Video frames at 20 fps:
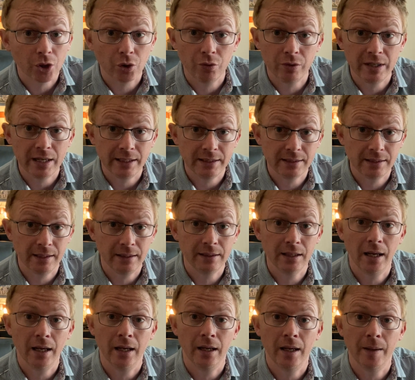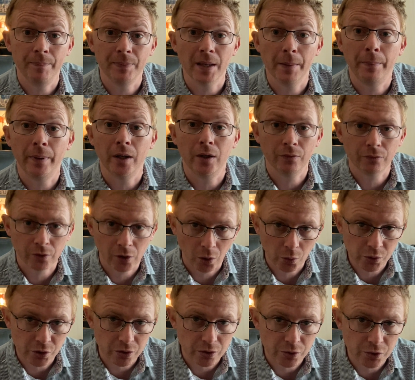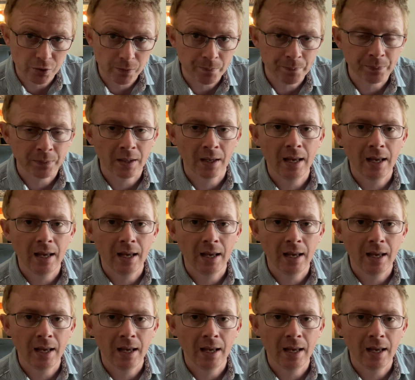created a pair of coasters.